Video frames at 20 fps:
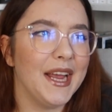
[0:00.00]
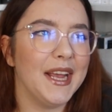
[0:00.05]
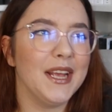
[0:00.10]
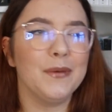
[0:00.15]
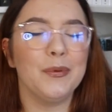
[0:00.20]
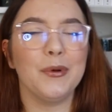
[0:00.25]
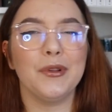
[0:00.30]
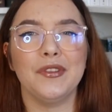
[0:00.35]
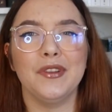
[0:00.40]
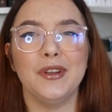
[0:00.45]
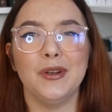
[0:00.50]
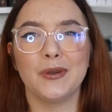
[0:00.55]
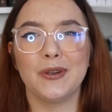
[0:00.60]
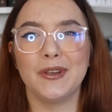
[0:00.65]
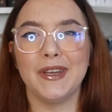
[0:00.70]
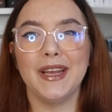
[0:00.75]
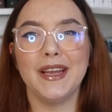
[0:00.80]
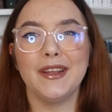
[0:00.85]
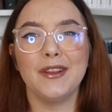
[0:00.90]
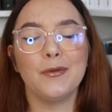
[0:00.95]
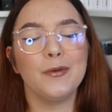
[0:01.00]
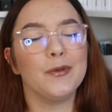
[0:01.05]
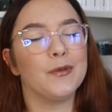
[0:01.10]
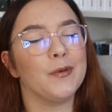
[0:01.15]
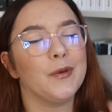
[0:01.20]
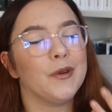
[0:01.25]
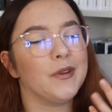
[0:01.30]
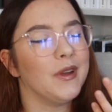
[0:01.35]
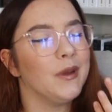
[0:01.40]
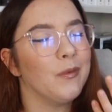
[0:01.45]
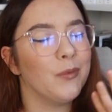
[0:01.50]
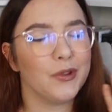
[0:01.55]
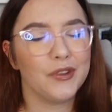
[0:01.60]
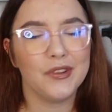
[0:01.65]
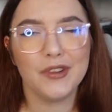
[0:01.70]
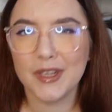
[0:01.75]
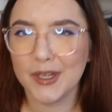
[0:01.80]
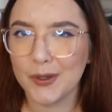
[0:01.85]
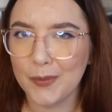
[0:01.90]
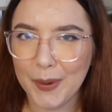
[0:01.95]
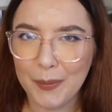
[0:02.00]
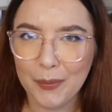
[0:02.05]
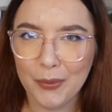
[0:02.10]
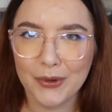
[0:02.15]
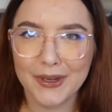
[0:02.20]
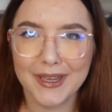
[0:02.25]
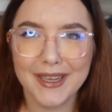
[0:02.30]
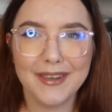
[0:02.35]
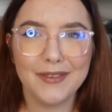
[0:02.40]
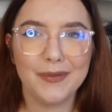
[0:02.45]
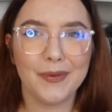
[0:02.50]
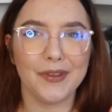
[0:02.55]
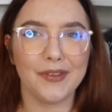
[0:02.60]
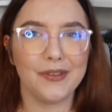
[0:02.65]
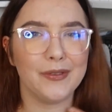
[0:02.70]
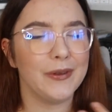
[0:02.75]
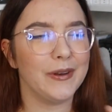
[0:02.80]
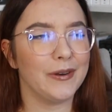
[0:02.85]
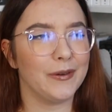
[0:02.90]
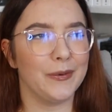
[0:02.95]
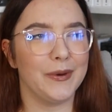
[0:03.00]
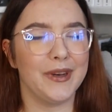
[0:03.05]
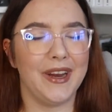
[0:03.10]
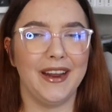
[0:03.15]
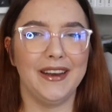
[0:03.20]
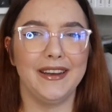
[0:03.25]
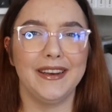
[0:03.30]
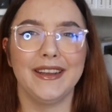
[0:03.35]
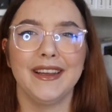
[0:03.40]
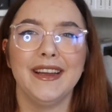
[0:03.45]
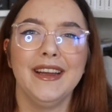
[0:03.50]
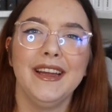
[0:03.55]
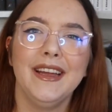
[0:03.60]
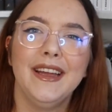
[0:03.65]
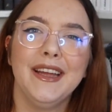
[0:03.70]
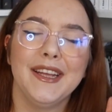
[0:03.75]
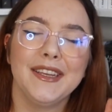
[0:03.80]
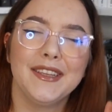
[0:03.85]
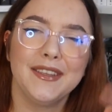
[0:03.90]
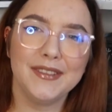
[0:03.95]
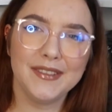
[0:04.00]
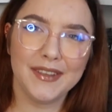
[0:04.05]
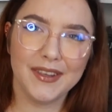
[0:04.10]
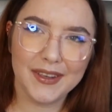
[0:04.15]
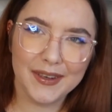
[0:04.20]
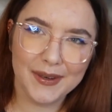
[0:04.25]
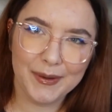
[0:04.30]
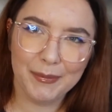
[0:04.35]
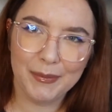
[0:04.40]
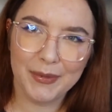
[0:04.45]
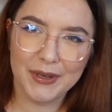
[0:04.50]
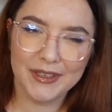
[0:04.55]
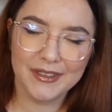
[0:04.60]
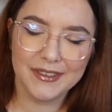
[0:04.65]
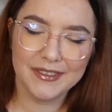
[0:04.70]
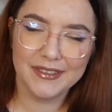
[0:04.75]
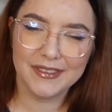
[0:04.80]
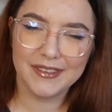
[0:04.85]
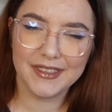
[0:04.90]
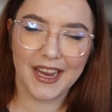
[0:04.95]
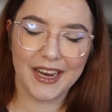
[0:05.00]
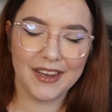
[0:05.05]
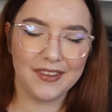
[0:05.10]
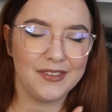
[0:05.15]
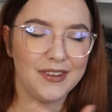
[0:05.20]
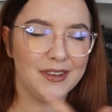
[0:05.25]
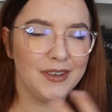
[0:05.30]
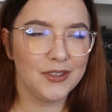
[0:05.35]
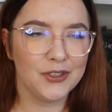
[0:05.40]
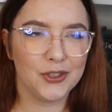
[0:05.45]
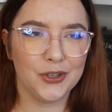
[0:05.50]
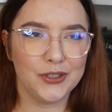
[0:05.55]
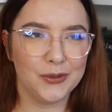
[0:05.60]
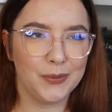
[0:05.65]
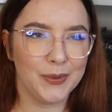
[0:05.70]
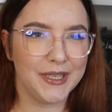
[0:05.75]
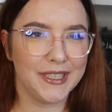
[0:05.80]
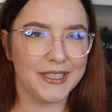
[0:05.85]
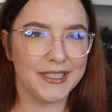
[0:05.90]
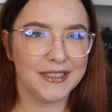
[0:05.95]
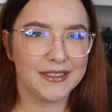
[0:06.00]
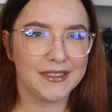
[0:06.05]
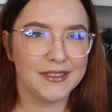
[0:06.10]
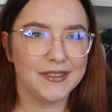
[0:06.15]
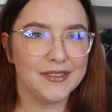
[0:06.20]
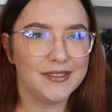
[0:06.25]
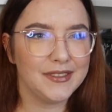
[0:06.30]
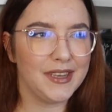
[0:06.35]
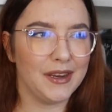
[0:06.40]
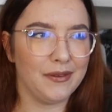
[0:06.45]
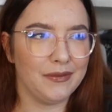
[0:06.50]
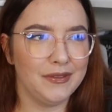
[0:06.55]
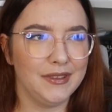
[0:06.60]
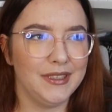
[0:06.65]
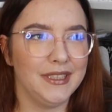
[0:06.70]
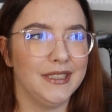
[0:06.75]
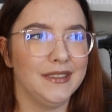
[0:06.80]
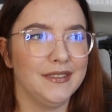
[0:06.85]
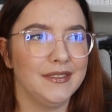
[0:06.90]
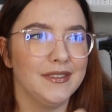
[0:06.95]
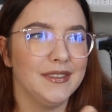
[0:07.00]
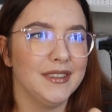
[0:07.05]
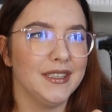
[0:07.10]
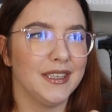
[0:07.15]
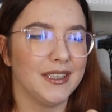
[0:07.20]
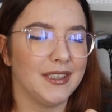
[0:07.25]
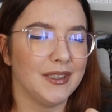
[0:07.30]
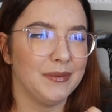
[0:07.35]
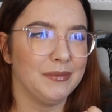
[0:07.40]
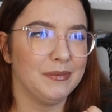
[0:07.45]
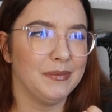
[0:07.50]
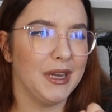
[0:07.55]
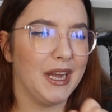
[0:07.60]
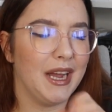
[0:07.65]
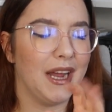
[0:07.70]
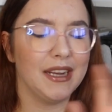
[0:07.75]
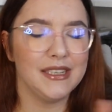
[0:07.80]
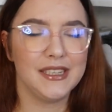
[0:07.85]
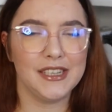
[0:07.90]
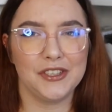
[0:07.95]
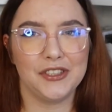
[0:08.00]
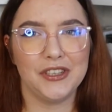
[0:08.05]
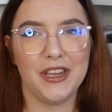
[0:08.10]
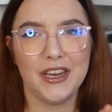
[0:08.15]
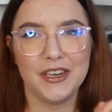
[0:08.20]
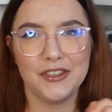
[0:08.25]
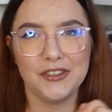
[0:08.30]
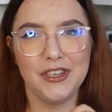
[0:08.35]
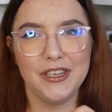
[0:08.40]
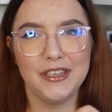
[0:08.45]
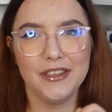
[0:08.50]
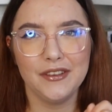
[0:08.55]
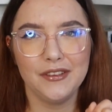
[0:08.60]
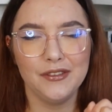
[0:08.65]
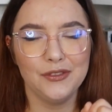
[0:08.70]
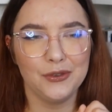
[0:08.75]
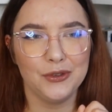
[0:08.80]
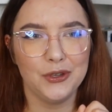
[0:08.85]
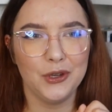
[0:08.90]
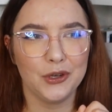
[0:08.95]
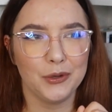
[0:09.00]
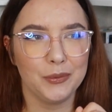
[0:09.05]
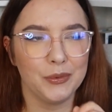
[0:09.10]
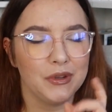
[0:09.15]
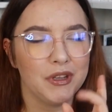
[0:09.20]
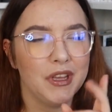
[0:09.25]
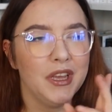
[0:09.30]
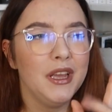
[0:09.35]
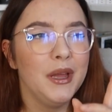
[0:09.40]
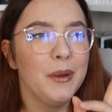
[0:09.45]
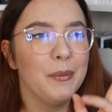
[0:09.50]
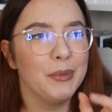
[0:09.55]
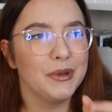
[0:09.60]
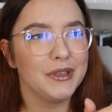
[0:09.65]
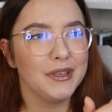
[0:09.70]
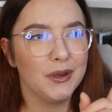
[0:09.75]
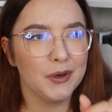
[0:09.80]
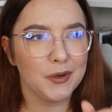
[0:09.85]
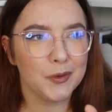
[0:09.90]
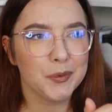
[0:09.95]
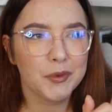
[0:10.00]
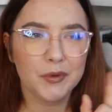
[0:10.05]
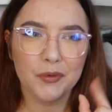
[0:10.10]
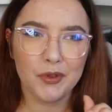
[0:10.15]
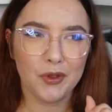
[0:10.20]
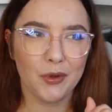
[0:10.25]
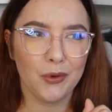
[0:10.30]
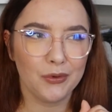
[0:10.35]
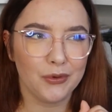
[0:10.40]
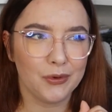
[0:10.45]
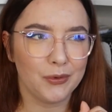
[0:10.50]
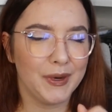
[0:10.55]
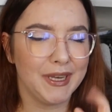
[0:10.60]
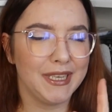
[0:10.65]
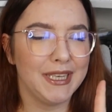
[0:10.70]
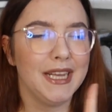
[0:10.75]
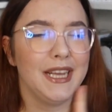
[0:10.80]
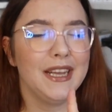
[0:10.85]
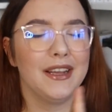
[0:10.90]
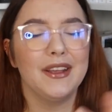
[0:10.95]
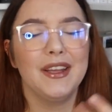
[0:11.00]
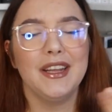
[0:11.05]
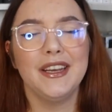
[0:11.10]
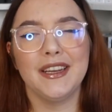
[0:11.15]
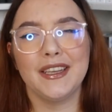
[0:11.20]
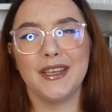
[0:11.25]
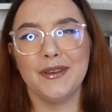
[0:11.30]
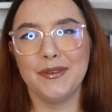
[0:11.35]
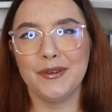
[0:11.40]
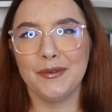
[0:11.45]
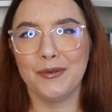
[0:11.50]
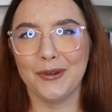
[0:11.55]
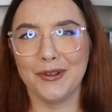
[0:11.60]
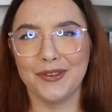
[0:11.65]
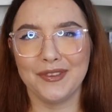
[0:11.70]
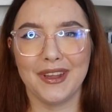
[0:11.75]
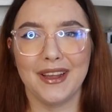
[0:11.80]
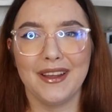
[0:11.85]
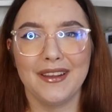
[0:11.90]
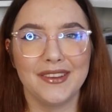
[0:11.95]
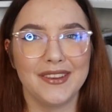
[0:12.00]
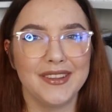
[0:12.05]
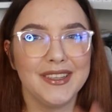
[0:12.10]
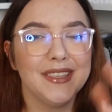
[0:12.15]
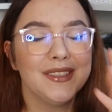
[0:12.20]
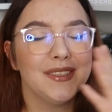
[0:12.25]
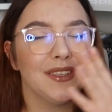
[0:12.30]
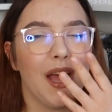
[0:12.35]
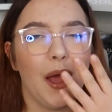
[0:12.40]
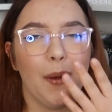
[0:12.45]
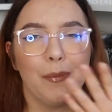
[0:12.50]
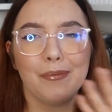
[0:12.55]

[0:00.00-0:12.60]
it was still a great book. It was still a great ending, and I still enjoyed reading it, definitely. I actually listened to the audiobook, but the audiobook was also great, and I give it 4 stars. It